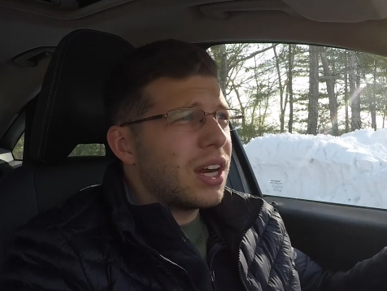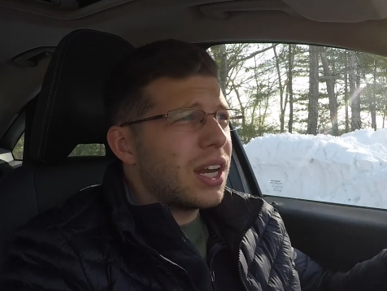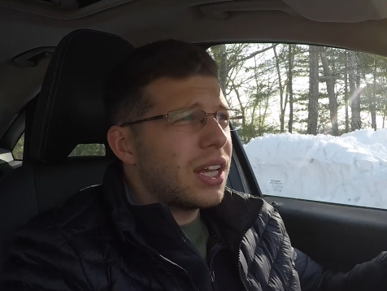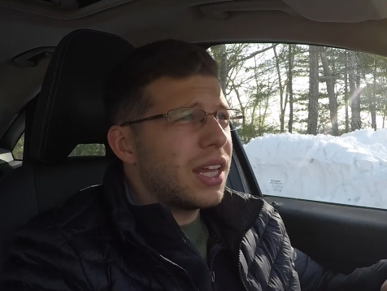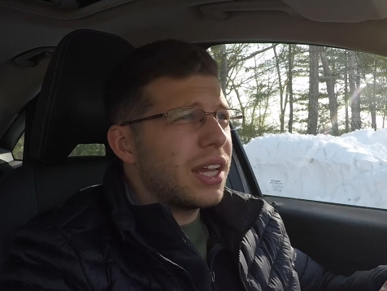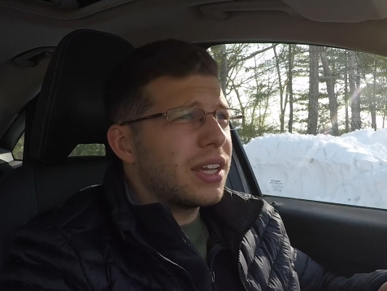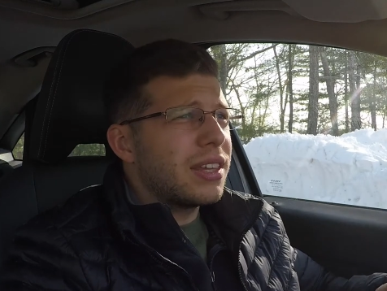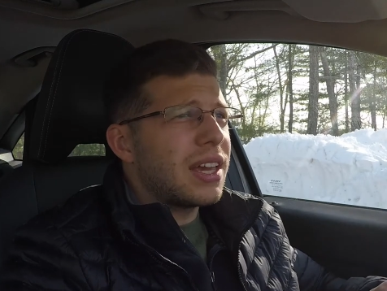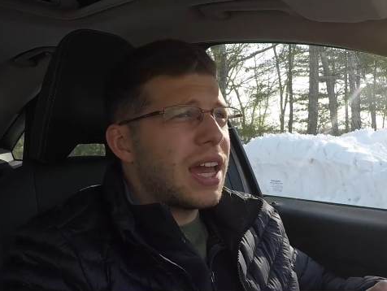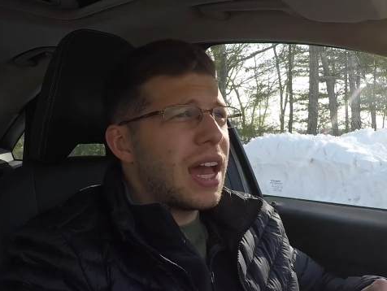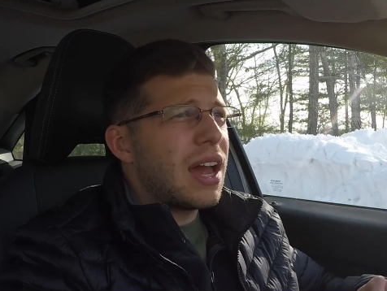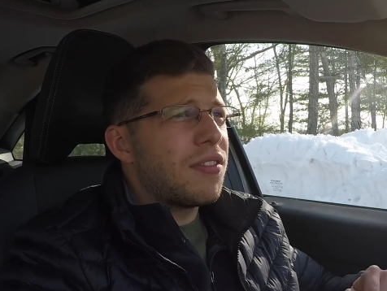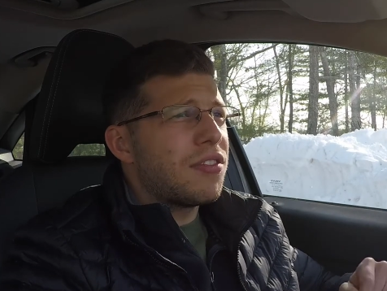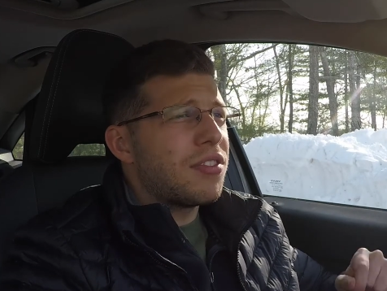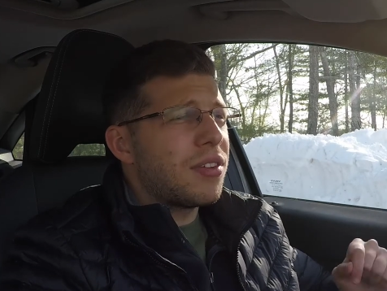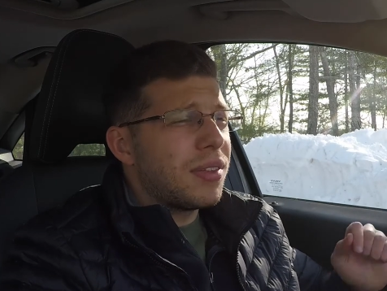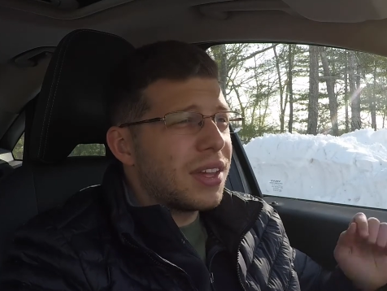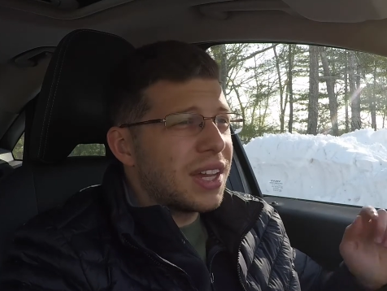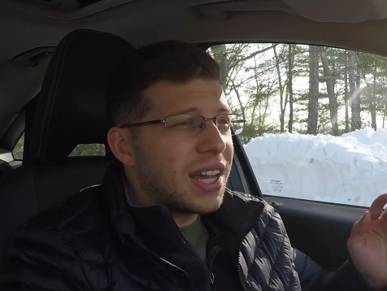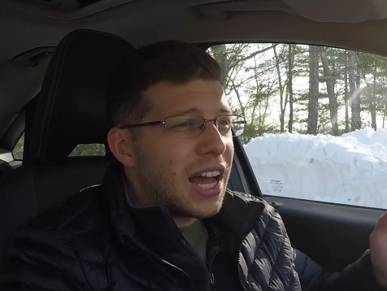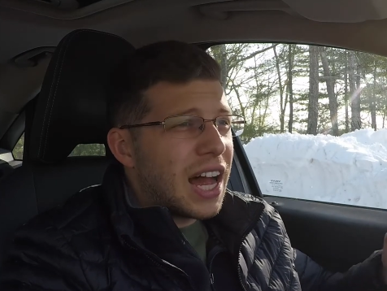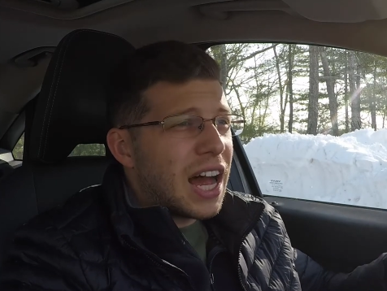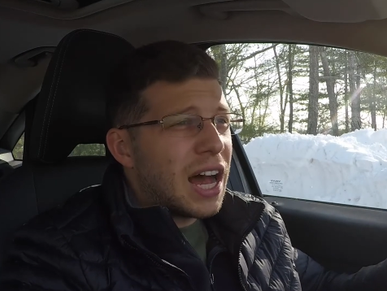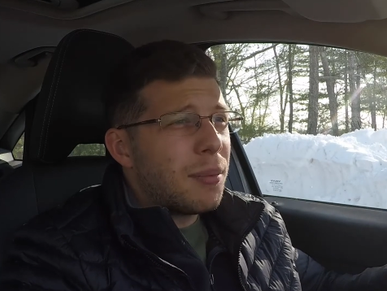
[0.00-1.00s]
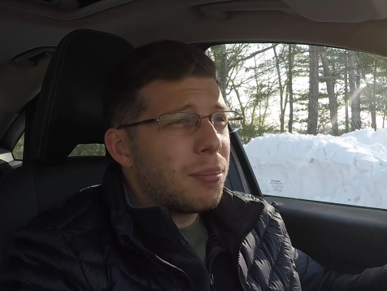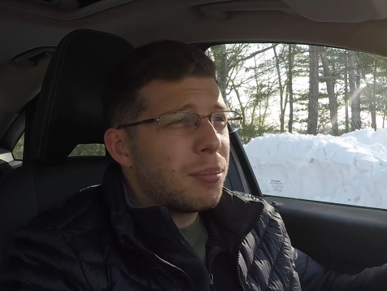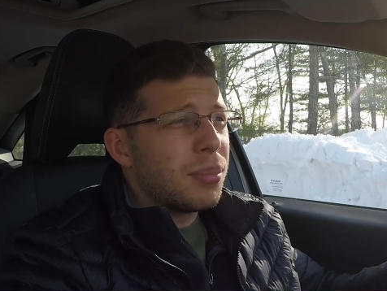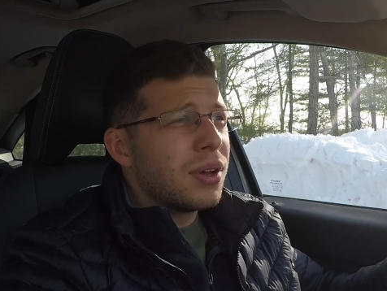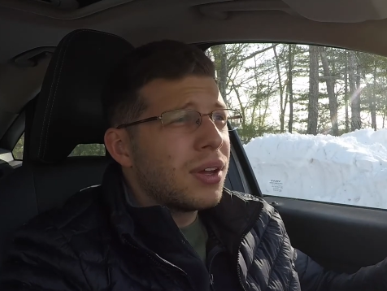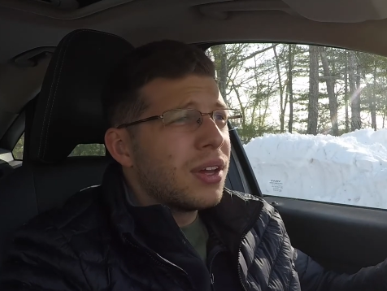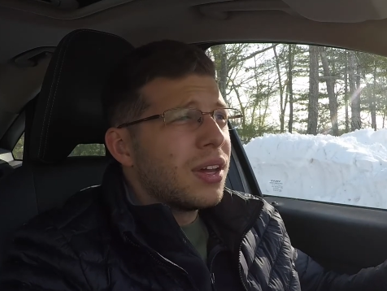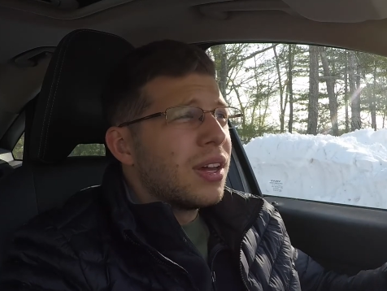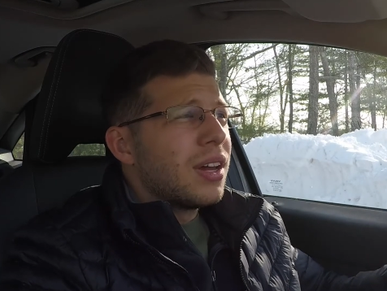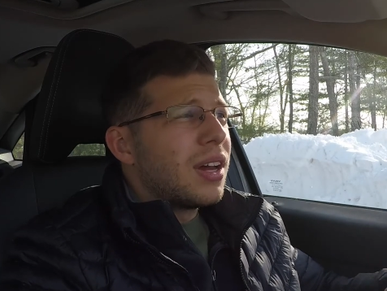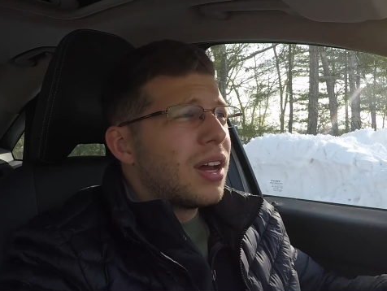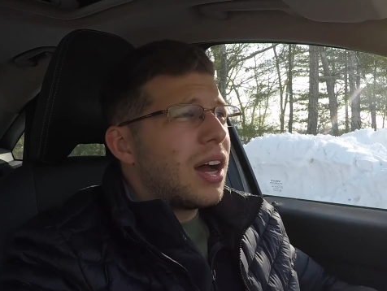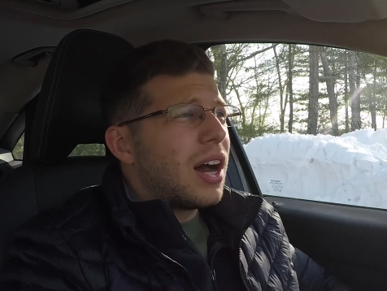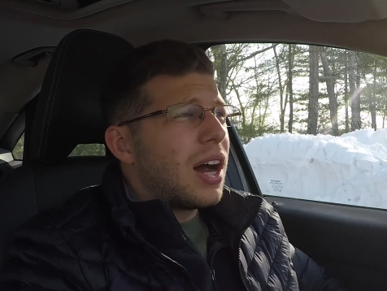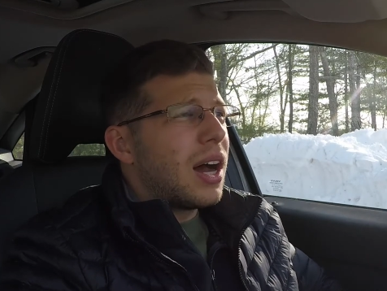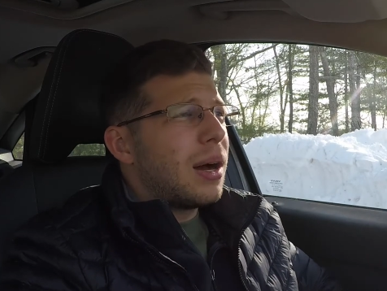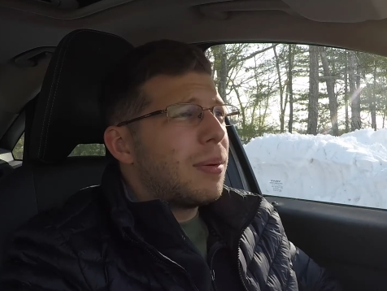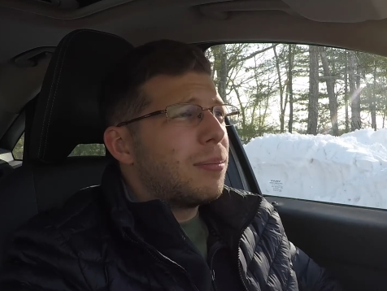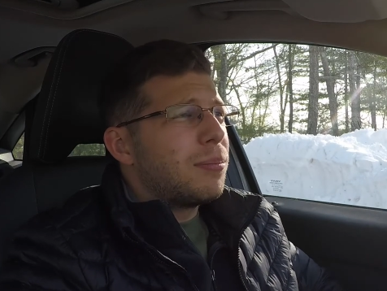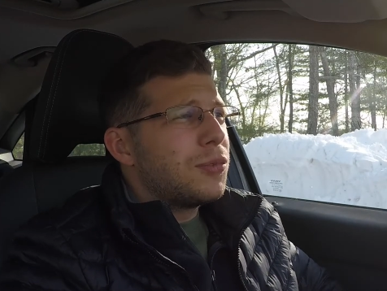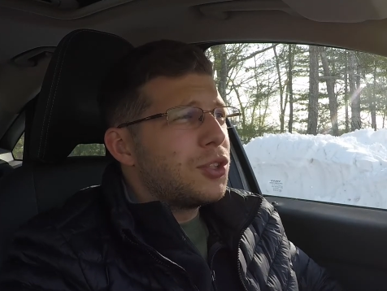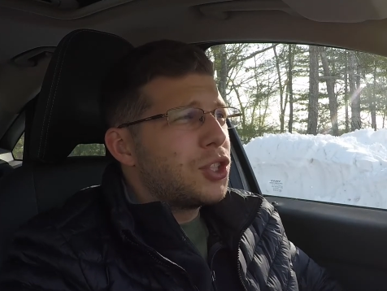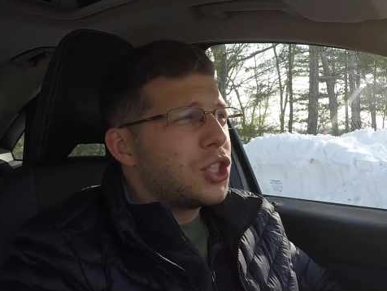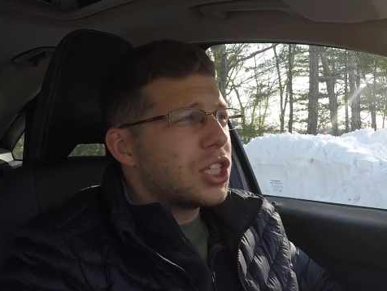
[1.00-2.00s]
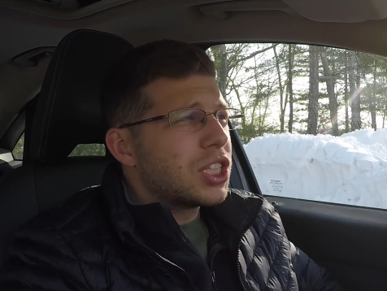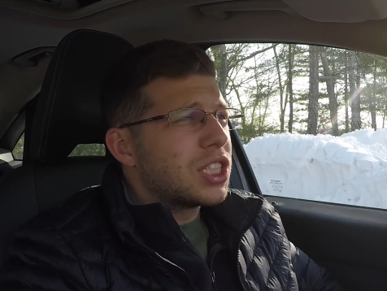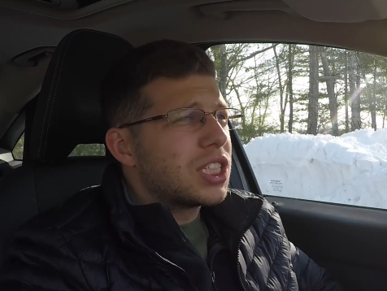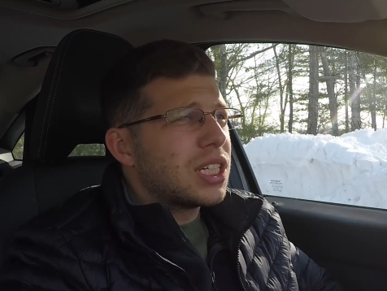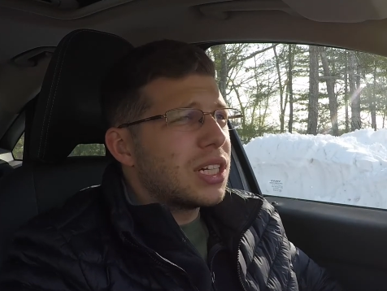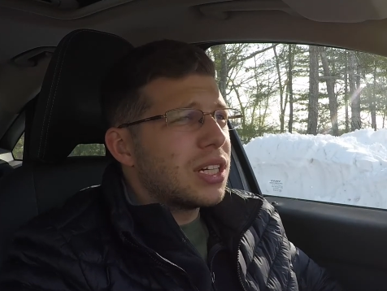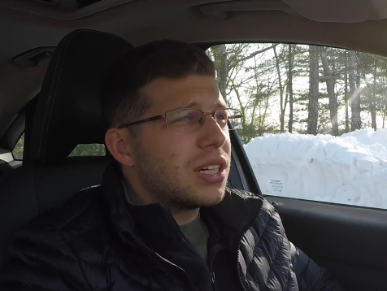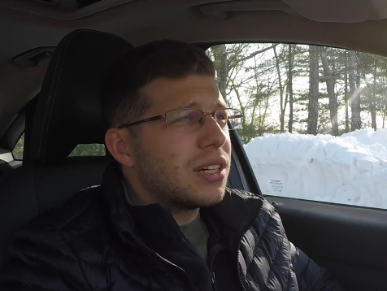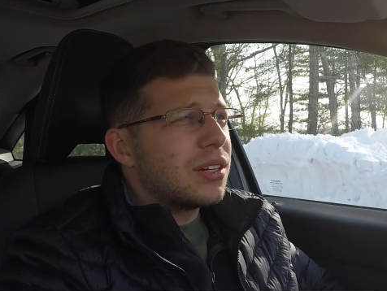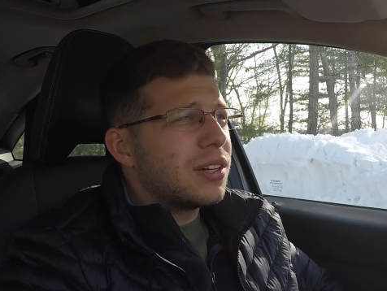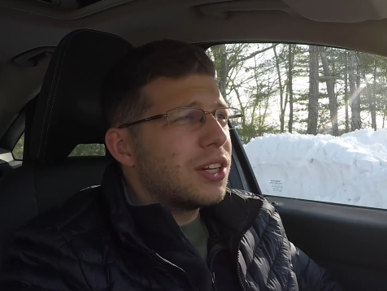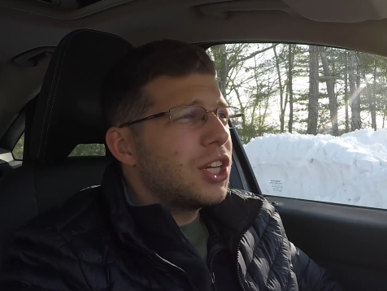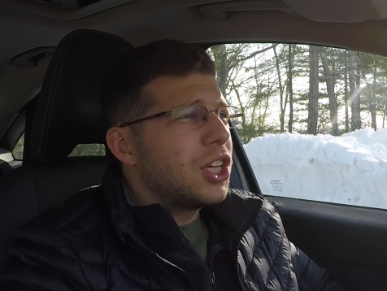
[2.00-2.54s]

I'd like to have something up just to,